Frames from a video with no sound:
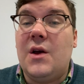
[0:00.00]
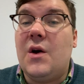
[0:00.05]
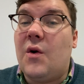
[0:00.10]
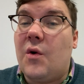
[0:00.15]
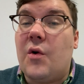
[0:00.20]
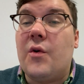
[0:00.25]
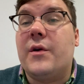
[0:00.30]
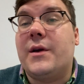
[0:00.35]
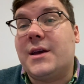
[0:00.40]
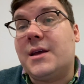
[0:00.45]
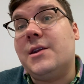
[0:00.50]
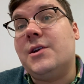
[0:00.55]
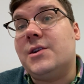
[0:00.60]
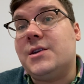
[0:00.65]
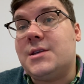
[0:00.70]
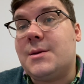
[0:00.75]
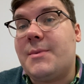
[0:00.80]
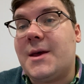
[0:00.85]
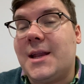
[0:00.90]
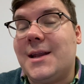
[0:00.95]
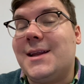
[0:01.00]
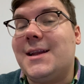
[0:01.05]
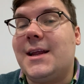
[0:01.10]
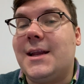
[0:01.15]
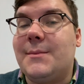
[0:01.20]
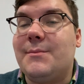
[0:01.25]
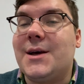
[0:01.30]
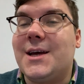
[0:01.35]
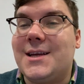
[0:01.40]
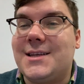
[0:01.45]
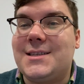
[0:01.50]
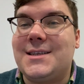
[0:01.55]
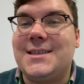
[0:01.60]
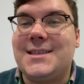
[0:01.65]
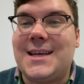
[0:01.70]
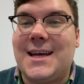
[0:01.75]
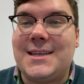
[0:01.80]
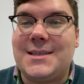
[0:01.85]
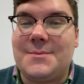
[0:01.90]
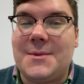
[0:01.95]
or it can underpin an in-person
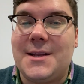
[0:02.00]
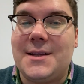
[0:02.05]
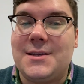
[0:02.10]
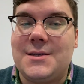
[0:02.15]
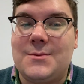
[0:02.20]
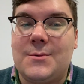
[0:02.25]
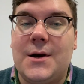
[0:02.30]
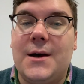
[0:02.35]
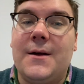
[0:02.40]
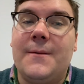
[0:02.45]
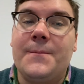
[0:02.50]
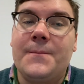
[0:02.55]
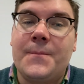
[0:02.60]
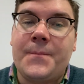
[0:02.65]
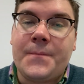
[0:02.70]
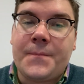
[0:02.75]
assessment as well.